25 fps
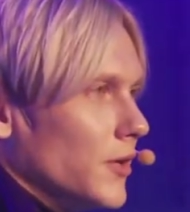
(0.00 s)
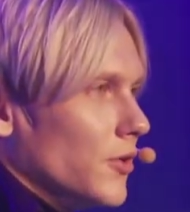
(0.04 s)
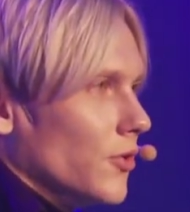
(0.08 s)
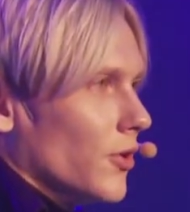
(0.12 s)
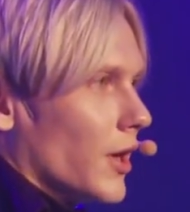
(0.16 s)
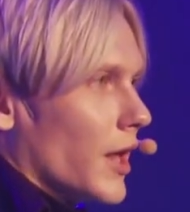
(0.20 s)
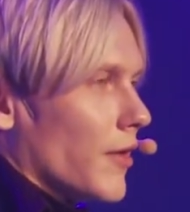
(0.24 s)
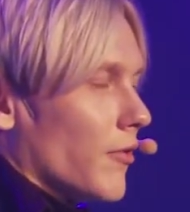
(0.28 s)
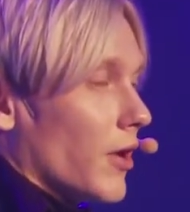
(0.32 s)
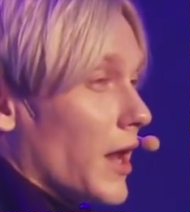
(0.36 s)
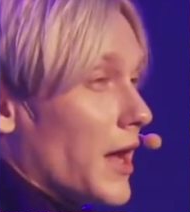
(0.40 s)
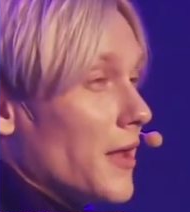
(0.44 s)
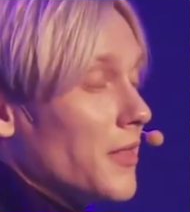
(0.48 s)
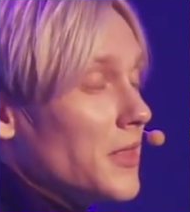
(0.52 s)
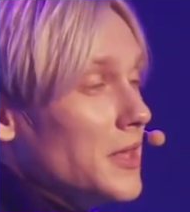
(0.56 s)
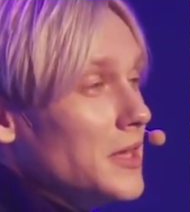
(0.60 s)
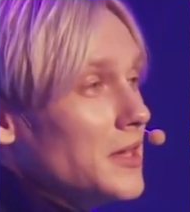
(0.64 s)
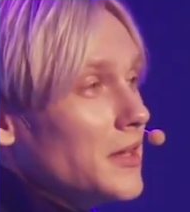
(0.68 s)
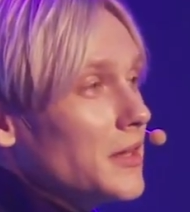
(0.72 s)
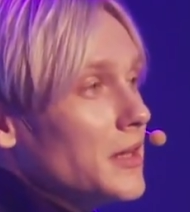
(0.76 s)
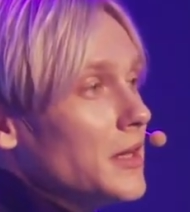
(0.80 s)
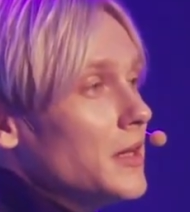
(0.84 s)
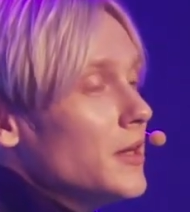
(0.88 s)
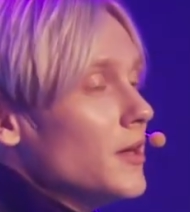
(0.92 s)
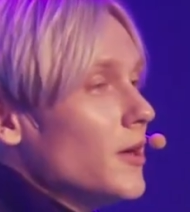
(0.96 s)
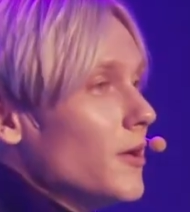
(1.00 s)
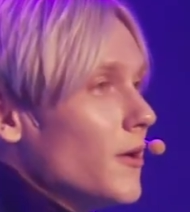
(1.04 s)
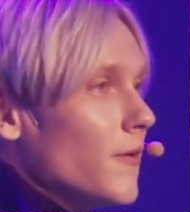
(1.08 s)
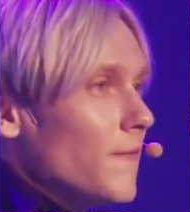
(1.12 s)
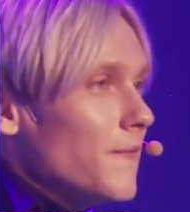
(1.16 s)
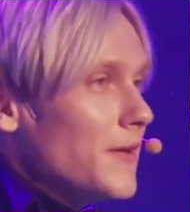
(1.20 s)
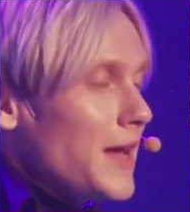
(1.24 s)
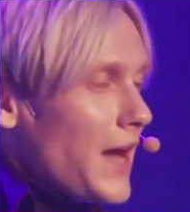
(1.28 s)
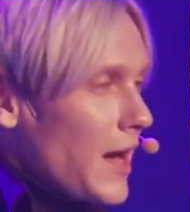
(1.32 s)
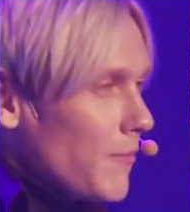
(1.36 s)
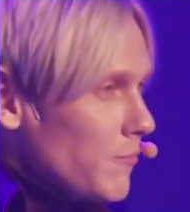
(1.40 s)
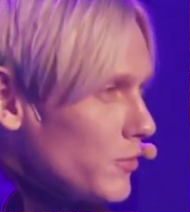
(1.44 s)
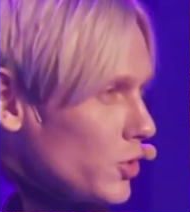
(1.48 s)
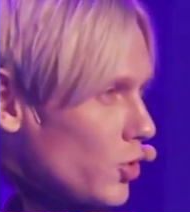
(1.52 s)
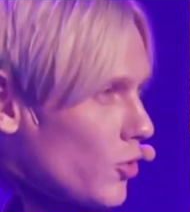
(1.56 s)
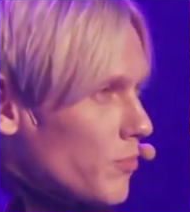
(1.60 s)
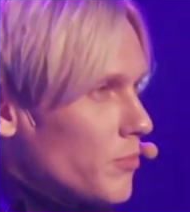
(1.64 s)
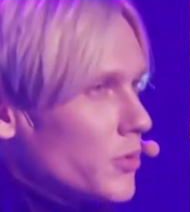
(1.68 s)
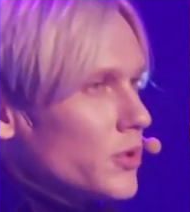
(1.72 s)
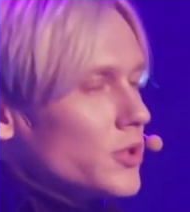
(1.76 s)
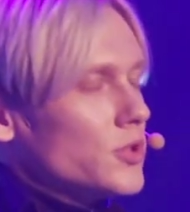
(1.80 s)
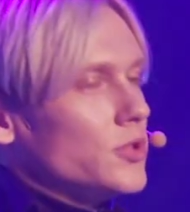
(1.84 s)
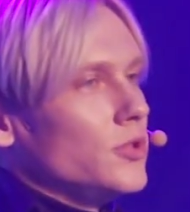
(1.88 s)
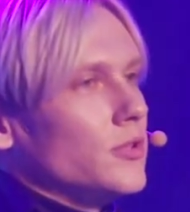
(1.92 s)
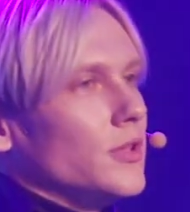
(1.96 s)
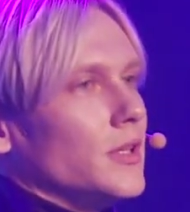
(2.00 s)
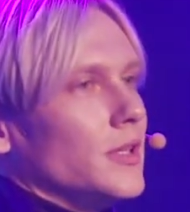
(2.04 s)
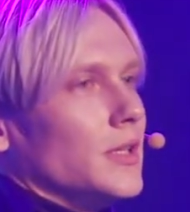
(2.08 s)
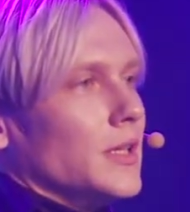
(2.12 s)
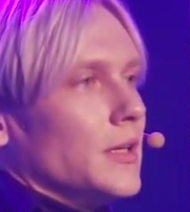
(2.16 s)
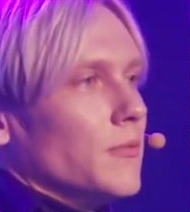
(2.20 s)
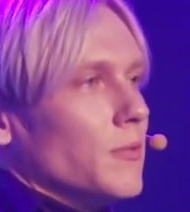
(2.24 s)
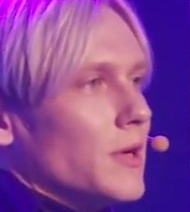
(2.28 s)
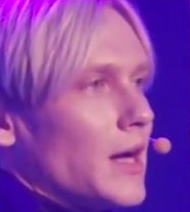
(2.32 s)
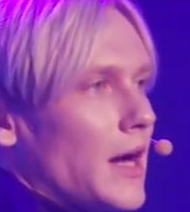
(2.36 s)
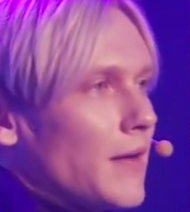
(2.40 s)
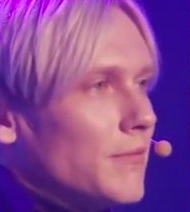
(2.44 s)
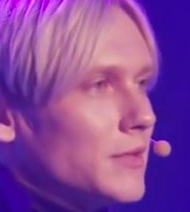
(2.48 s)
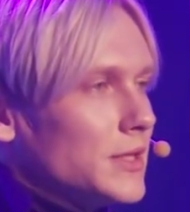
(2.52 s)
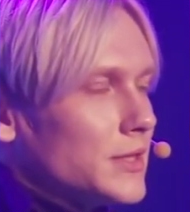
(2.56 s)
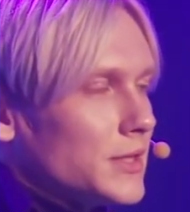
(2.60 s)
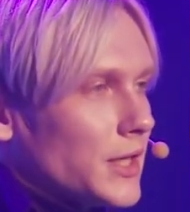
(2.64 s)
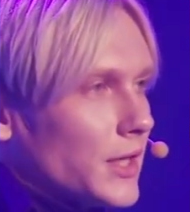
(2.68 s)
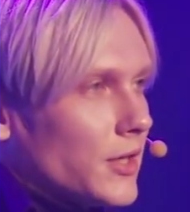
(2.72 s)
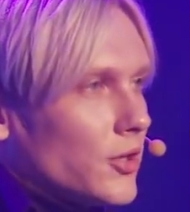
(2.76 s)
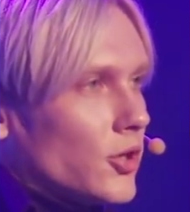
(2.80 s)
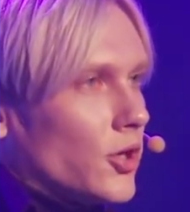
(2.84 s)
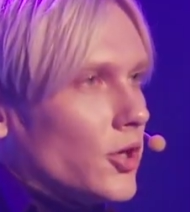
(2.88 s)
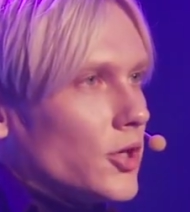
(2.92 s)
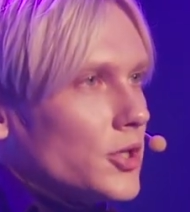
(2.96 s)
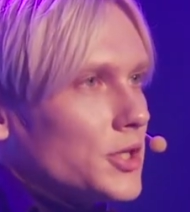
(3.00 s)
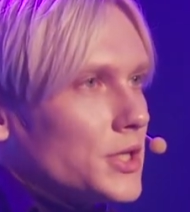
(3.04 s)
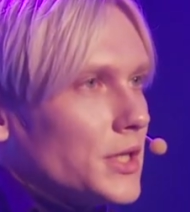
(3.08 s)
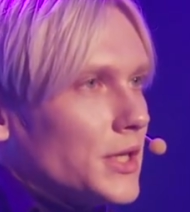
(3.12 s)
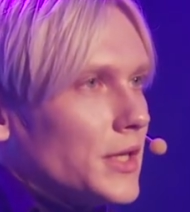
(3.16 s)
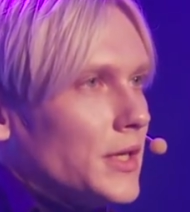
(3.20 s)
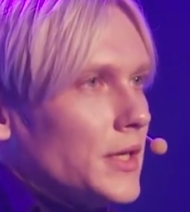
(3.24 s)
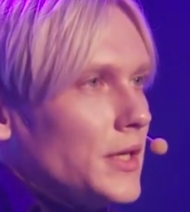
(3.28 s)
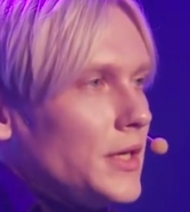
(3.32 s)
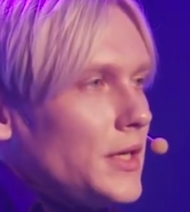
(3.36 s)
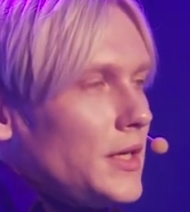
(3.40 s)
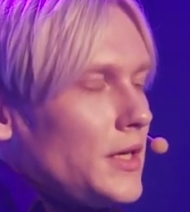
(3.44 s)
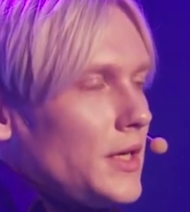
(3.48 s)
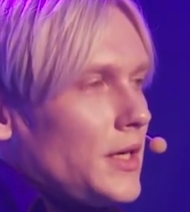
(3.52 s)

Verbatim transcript: new level. I think we have the opportunity, we have the technology.